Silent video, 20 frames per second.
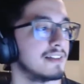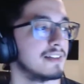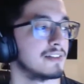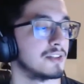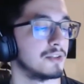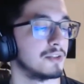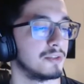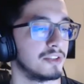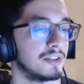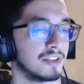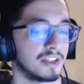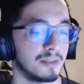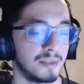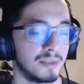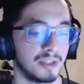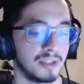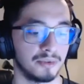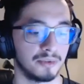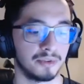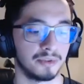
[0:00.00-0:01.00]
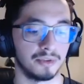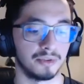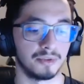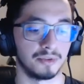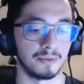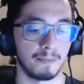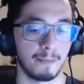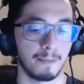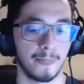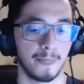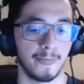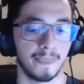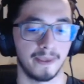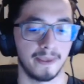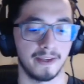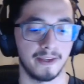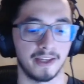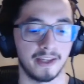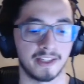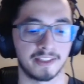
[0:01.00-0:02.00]
So you're going to be able to
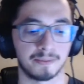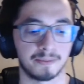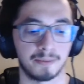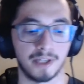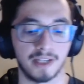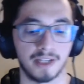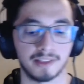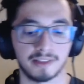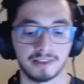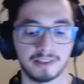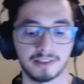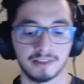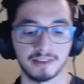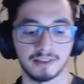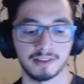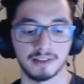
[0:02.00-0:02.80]
express